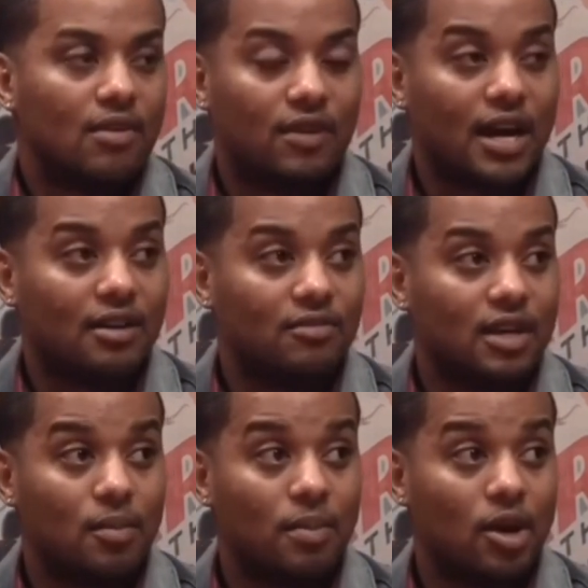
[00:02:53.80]
if I can
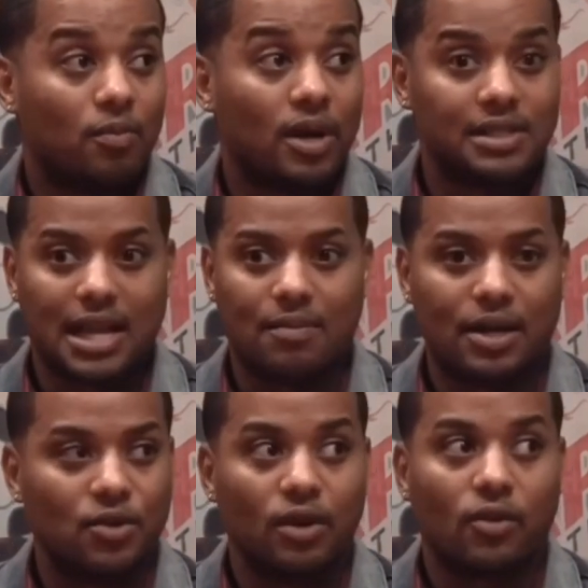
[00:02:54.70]
get a better punchline by
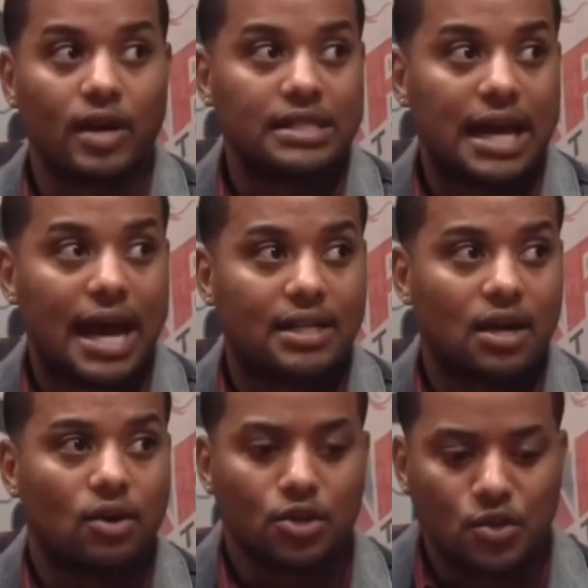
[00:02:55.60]
doing a crazy act
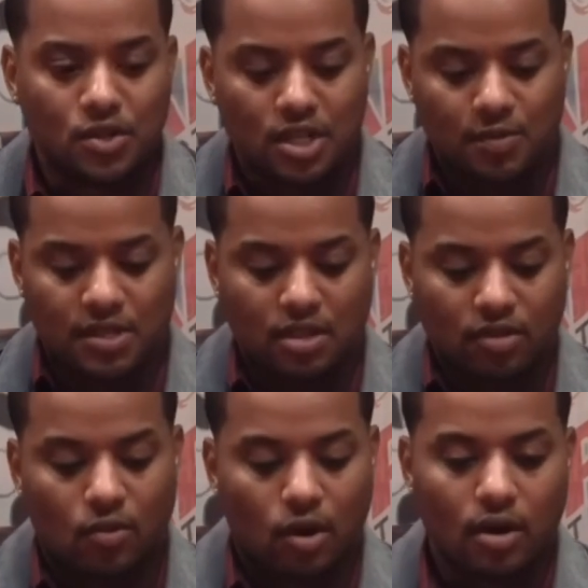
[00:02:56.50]
out or using a
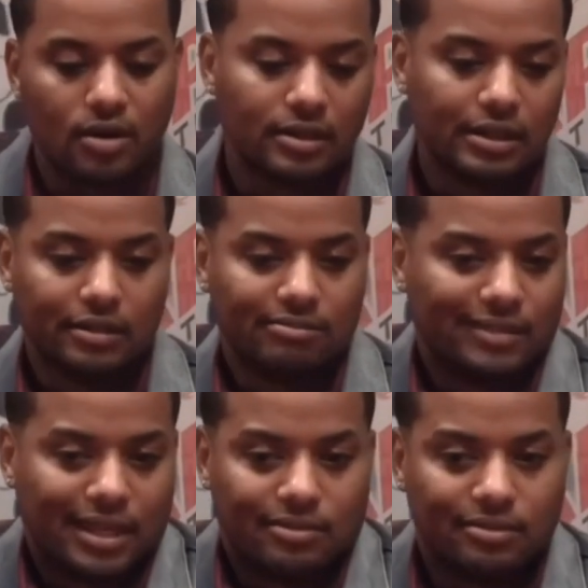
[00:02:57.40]
specific word,
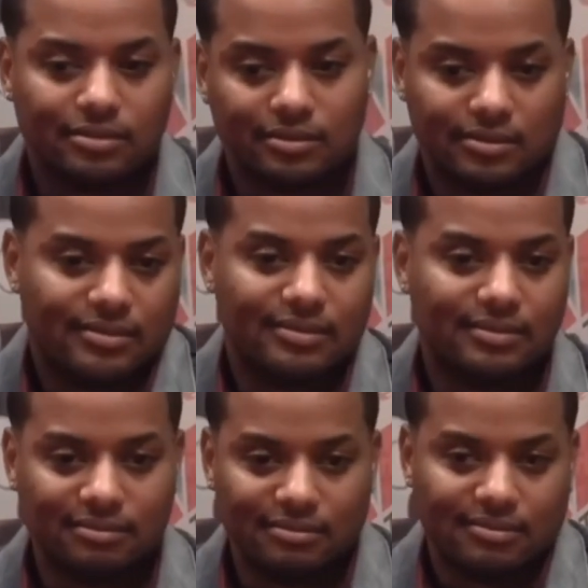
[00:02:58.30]
then
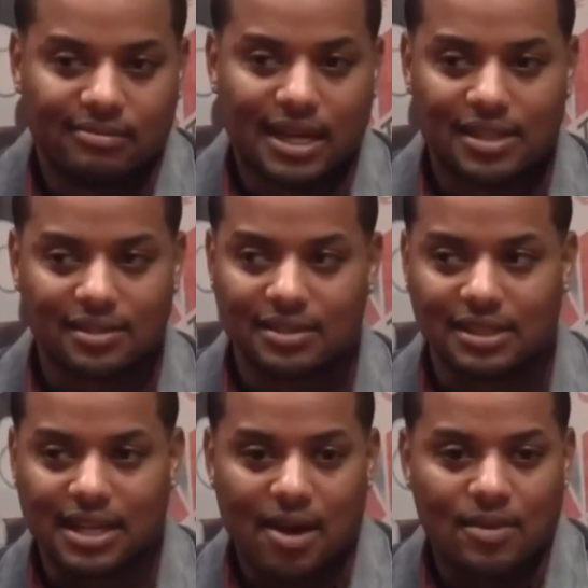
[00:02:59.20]
this
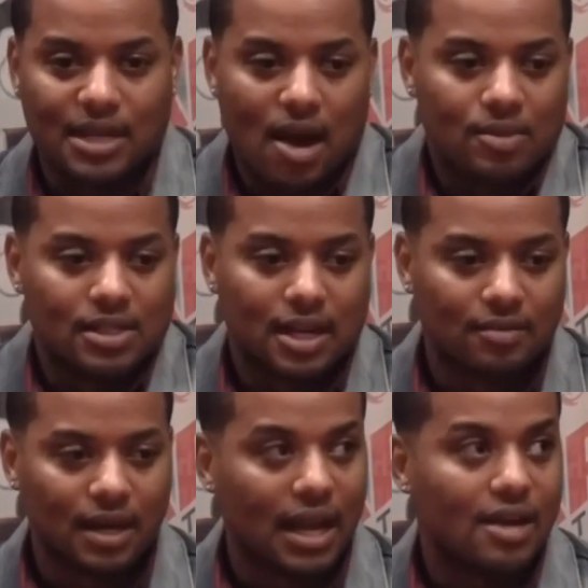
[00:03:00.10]
comedy is like
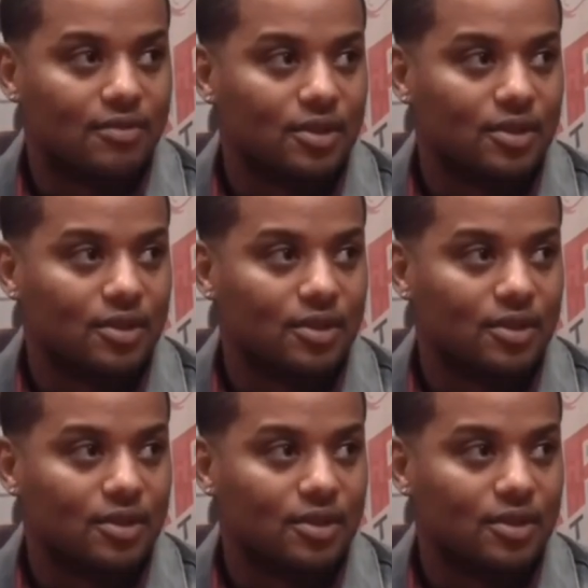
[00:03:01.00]
my life,